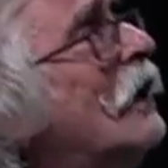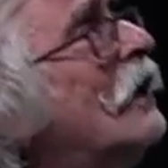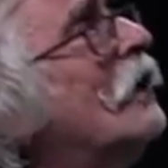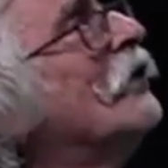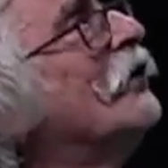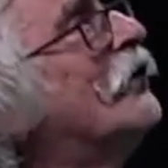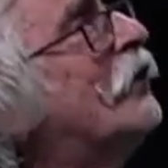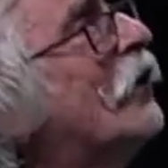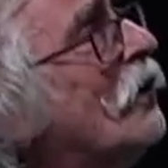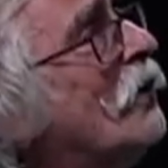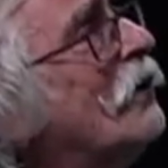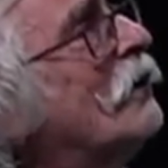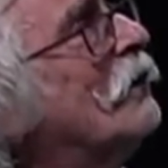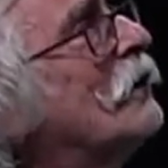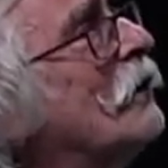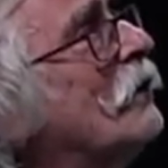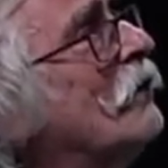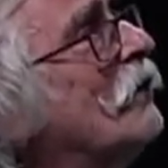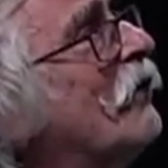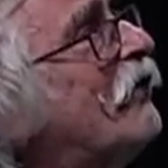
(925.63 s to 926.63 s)
the
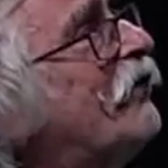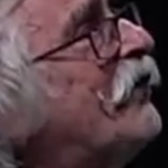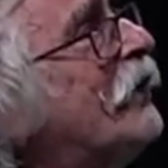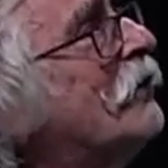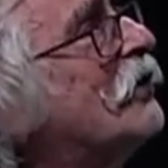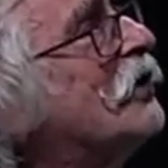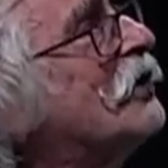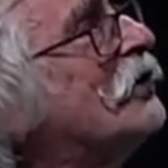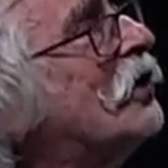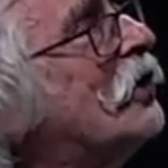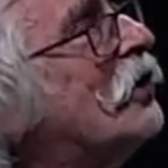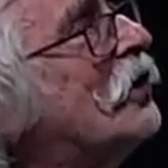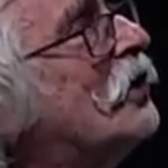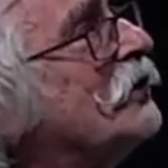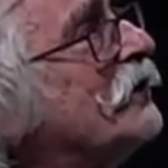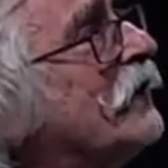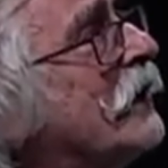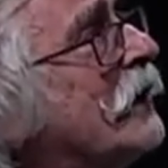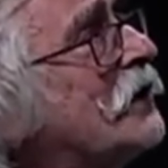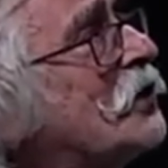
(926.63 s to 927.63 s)
fibrillar
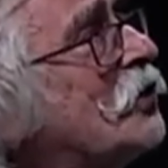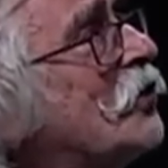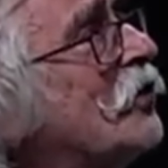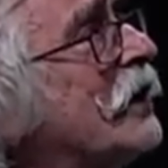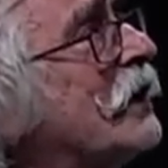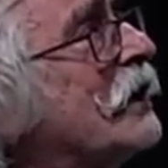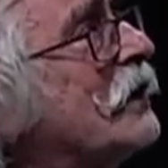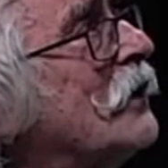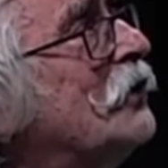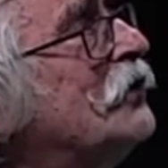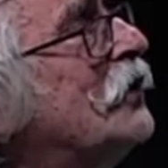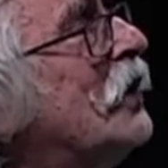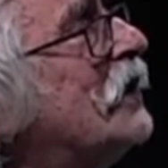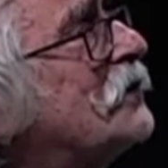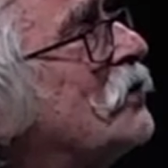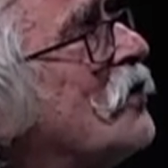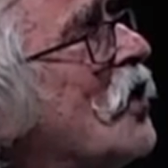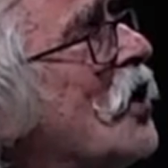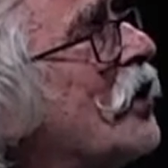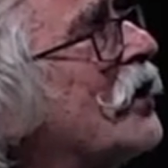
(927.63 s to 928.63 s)

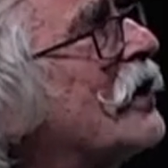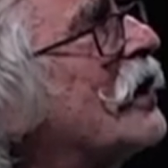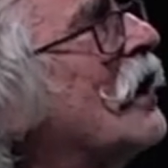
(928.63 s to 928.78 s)
network,